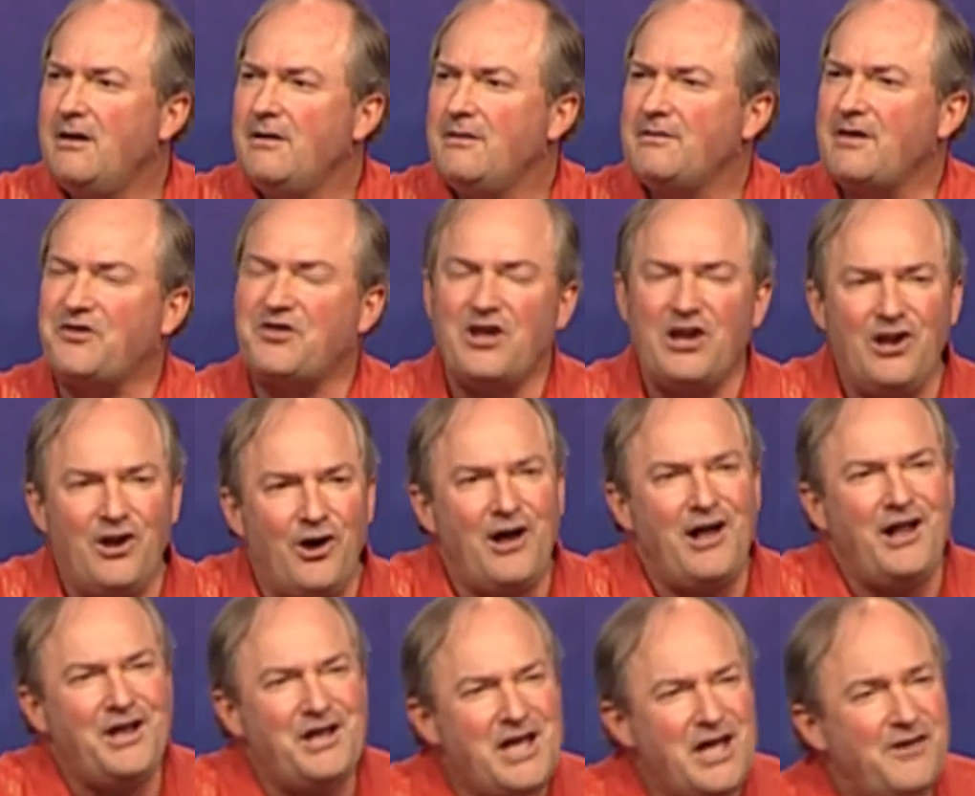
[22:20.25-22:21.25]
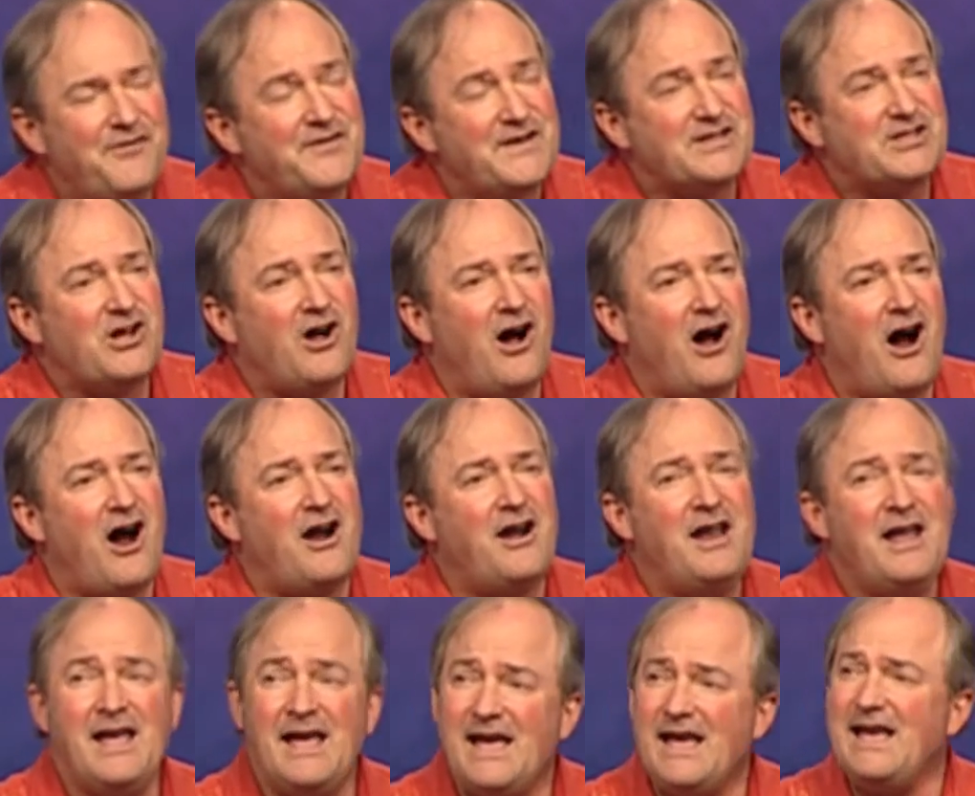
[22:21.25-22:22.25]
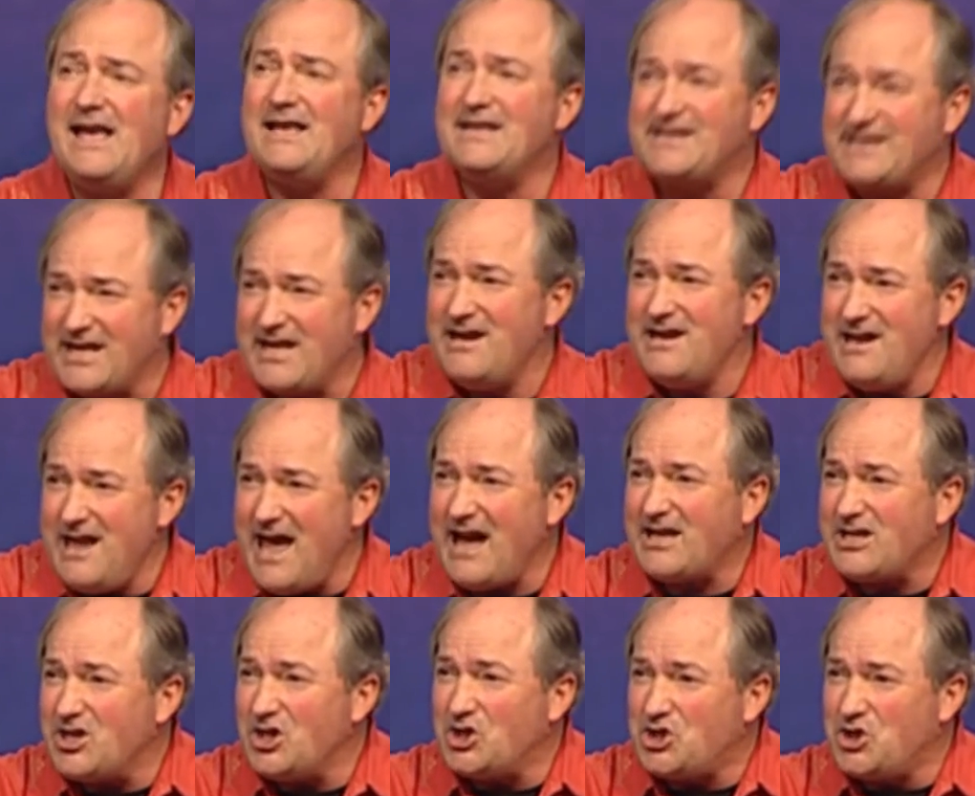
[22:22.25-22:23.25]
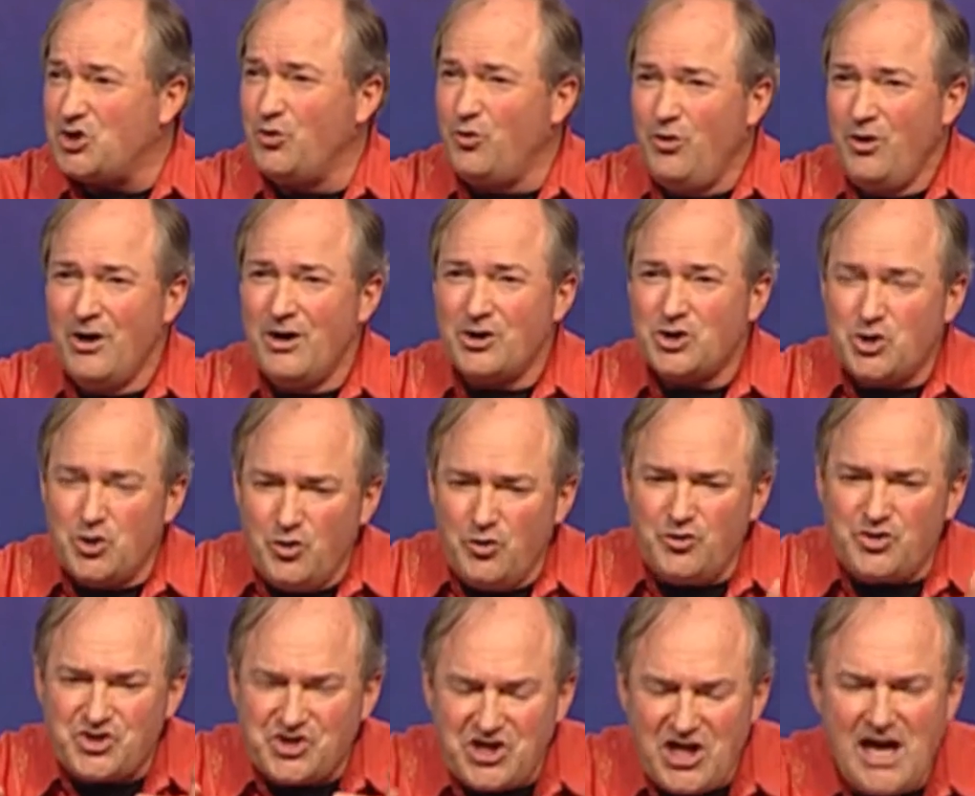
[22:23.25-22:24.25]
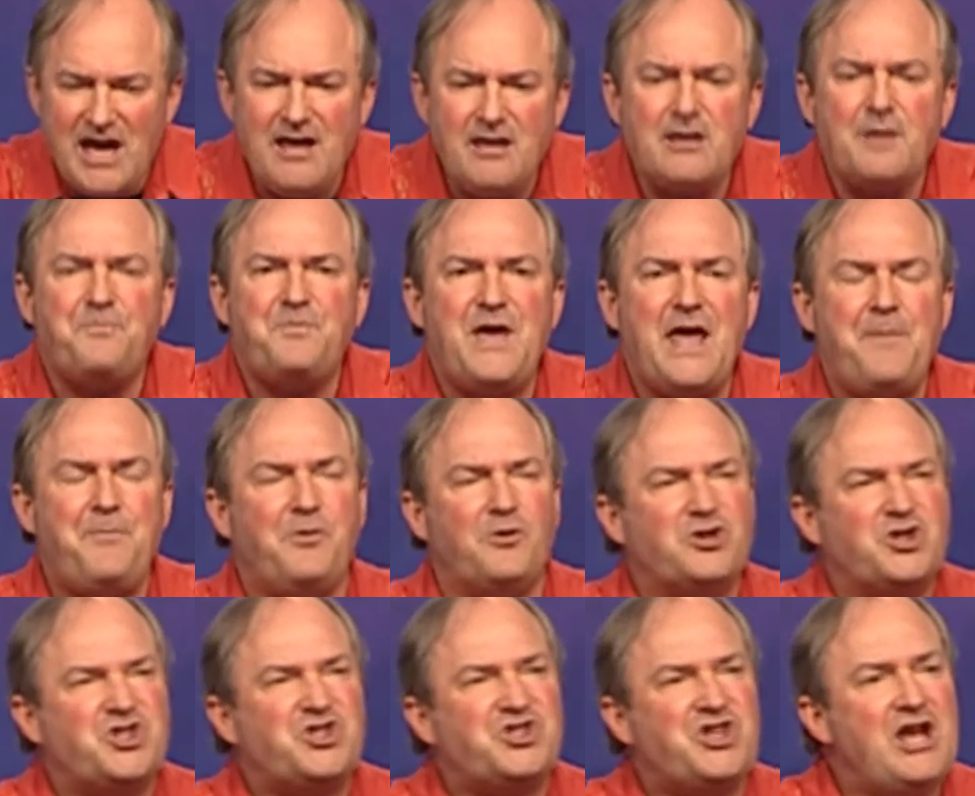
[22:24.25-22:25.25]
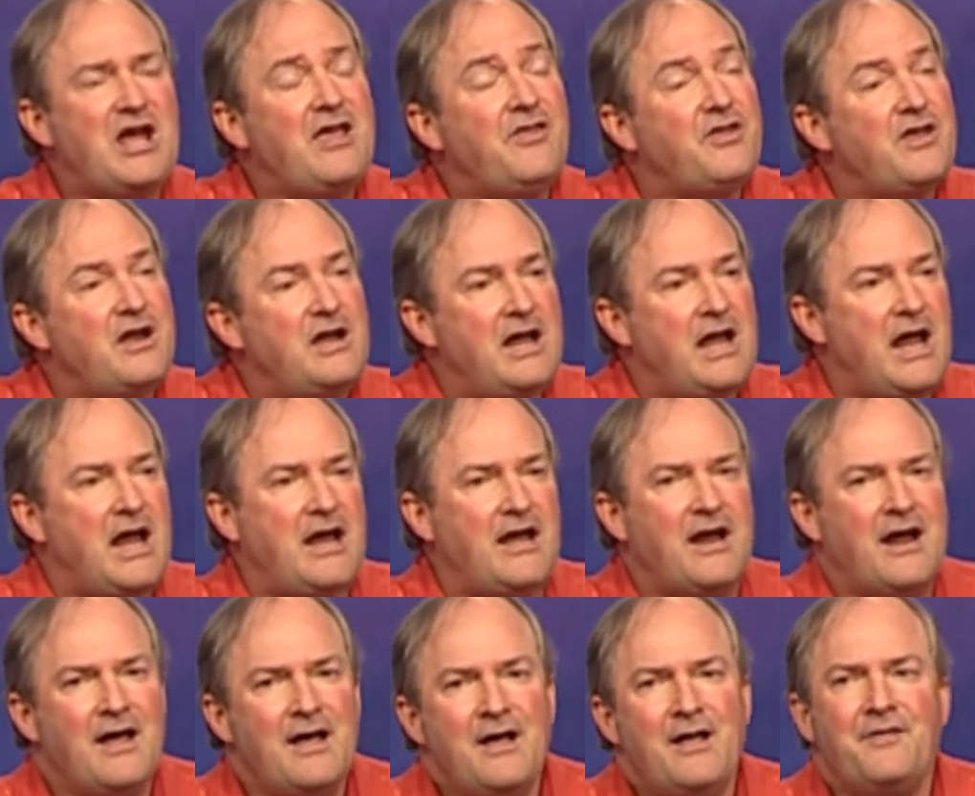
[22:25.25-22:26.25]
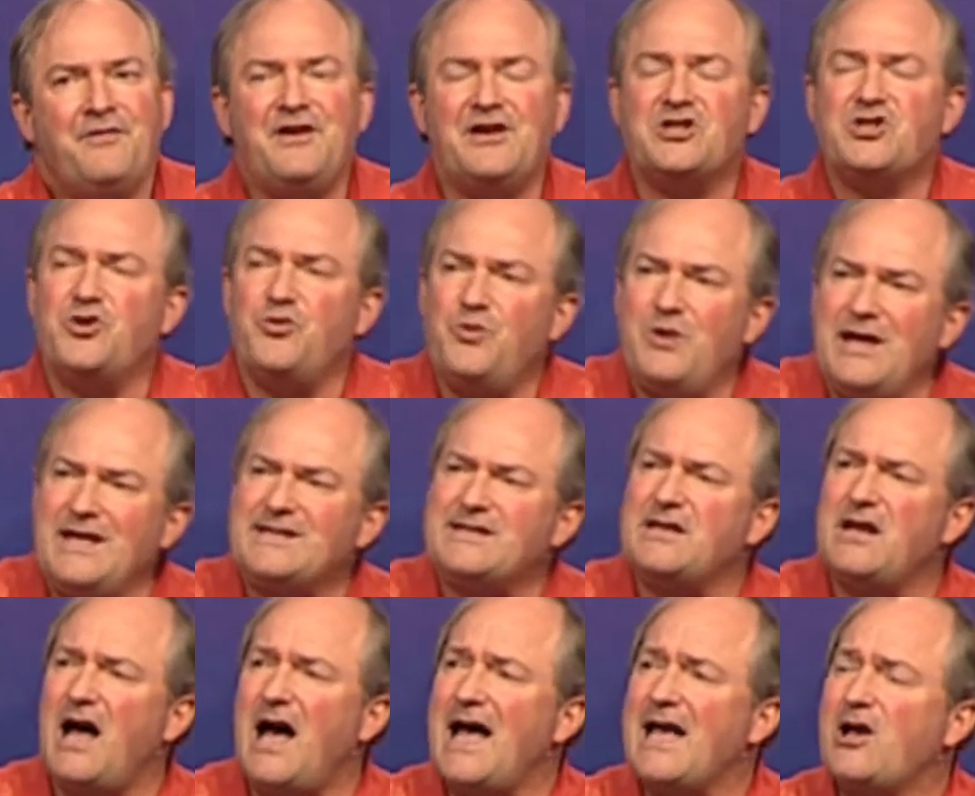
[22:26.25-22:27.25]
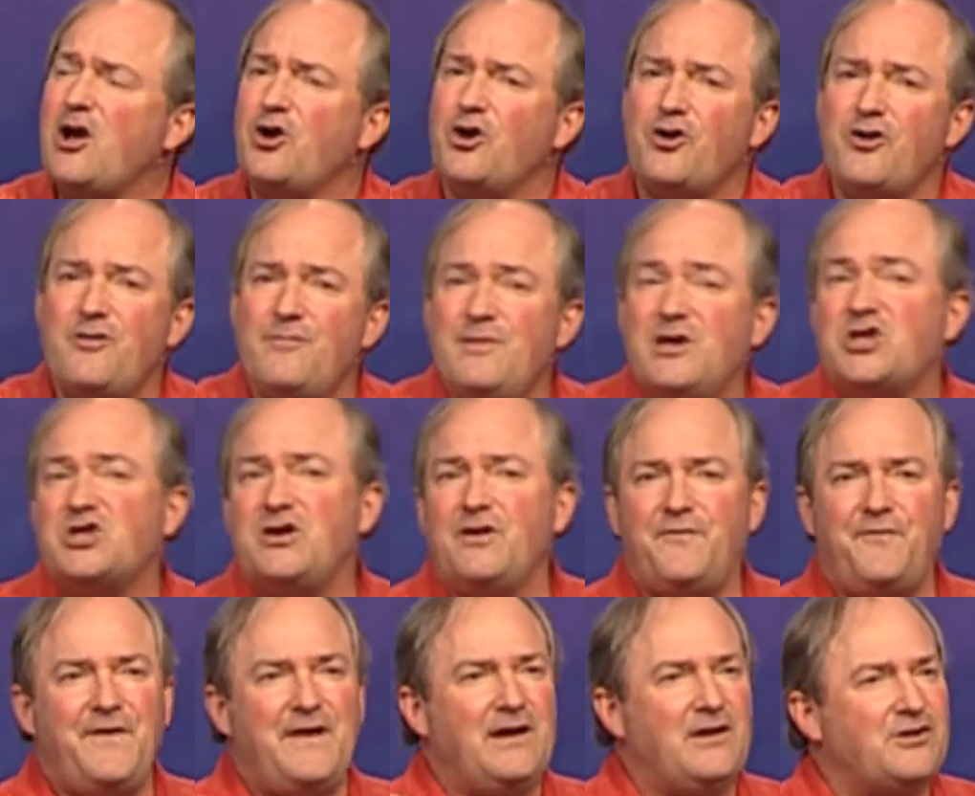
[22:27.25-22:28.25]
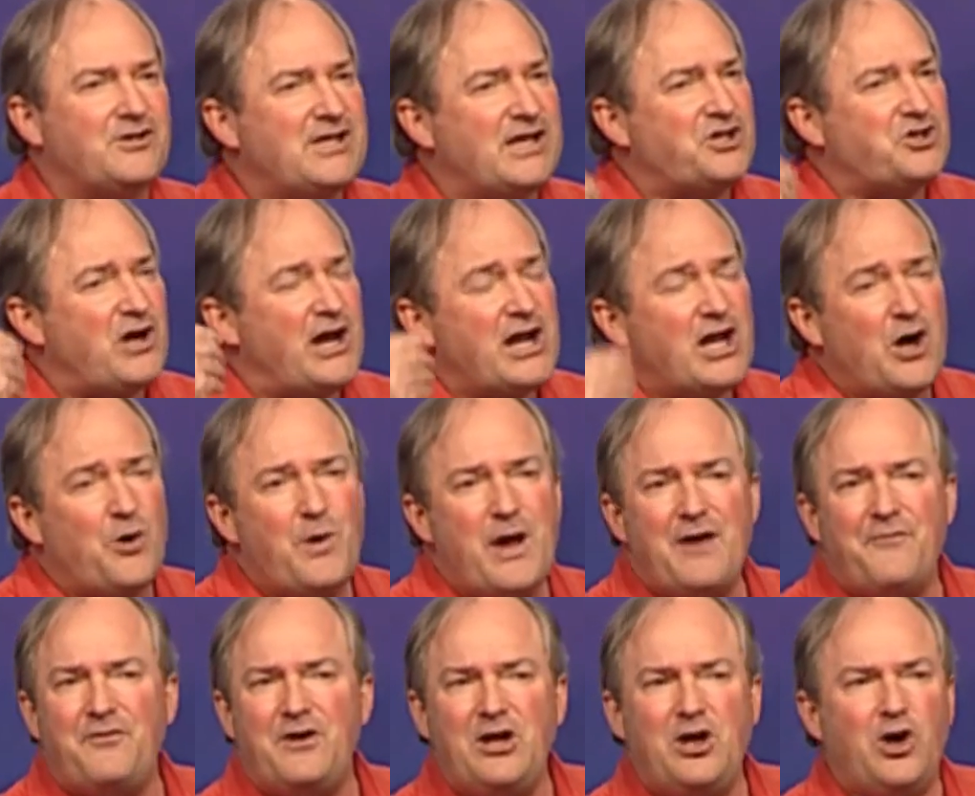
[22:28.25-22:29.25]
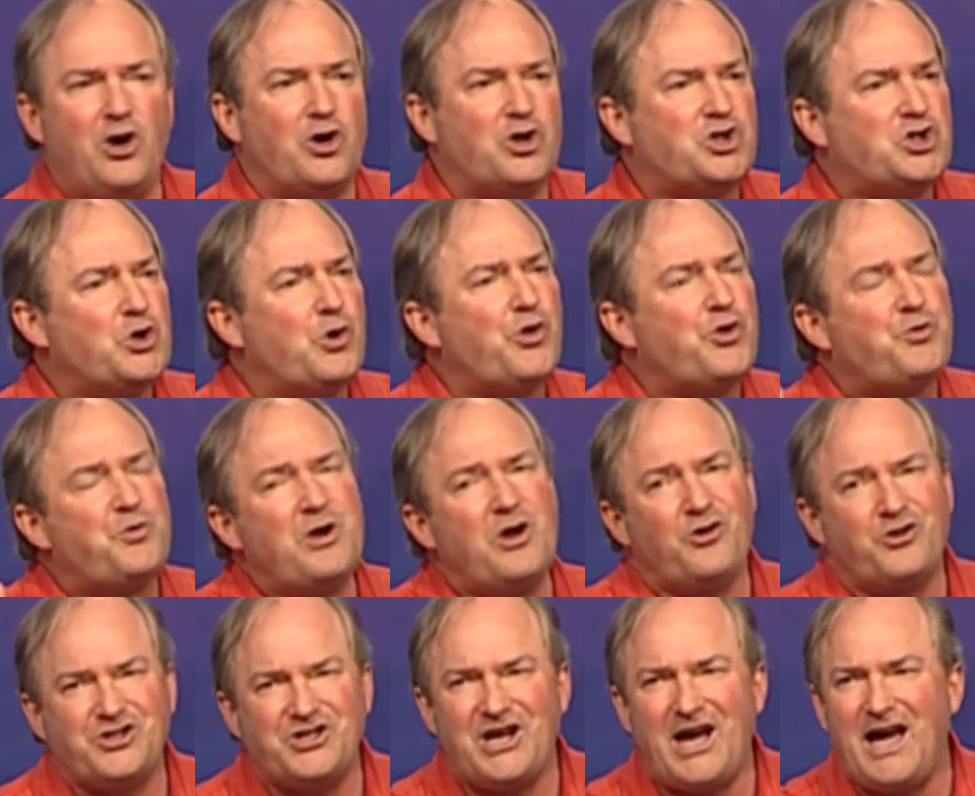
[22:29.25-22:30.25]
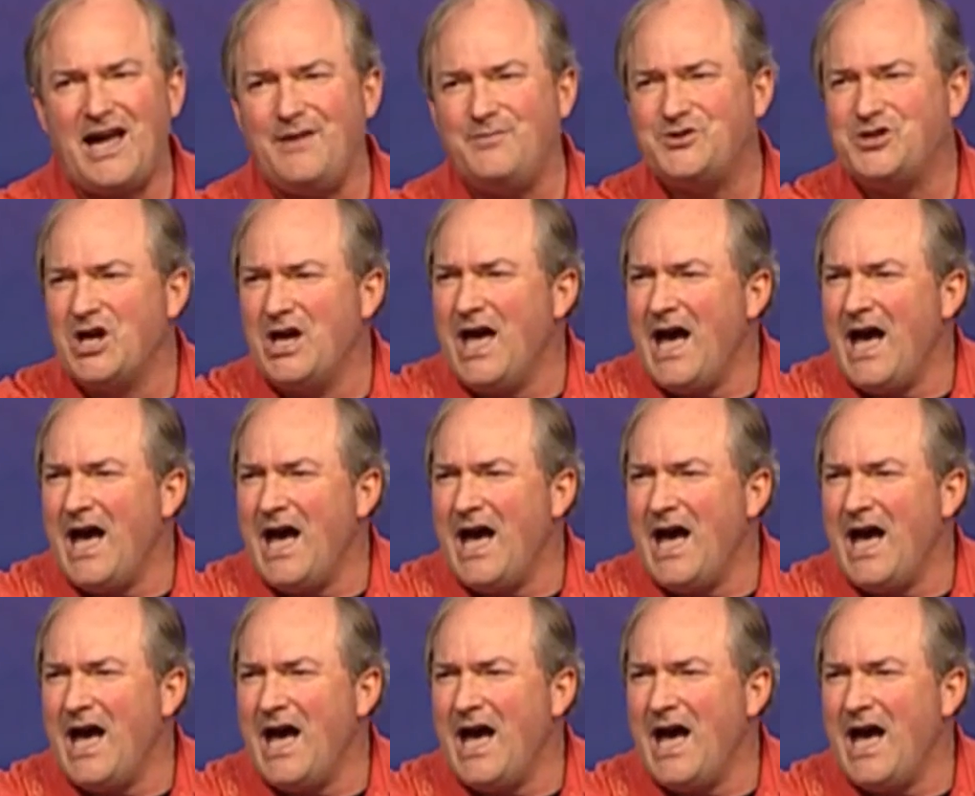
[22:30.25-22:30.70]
that the loyalty of his heart is connected to, to seeing the people, to seeing the need, there's a reason I go to the mission fields. I try to go every year, two, three or times.